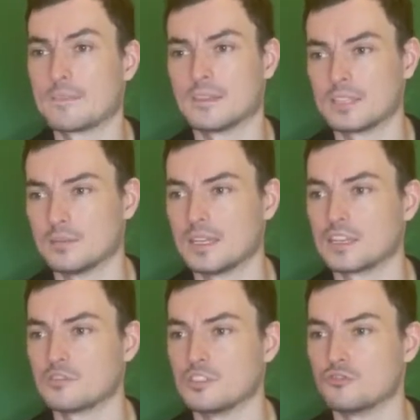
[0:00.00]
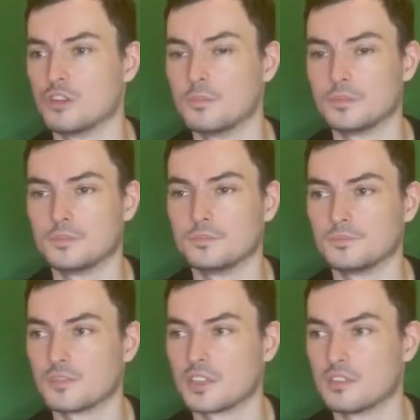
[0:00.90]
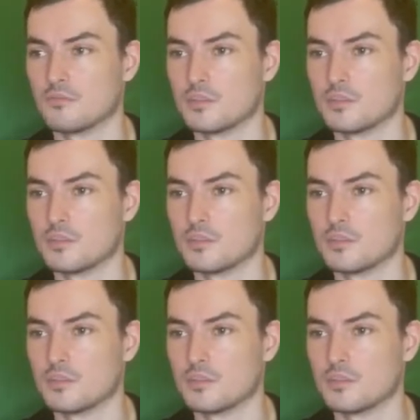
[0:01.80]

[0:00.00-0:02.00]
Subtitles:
Double accuracy drop. Thank you very